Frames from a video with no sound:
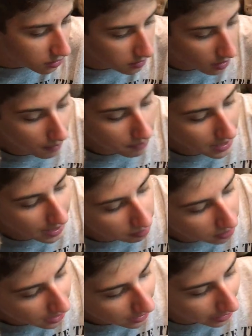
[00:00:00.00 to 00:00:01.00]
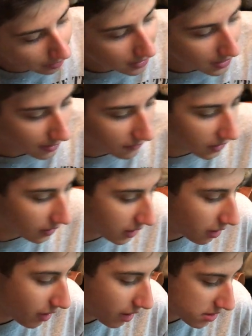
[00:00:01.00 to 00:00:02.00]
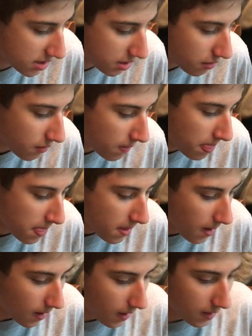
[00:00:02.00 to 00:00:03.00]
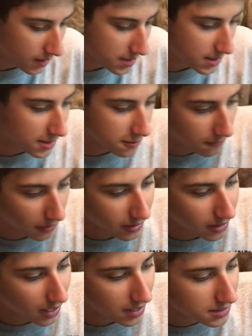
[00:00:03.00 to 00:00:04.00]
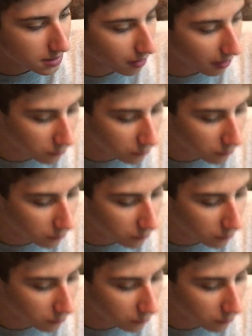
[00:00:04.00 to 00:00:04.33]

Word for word: not being able to get out. They definitely know how to. Uh, these guys are very nice. You don't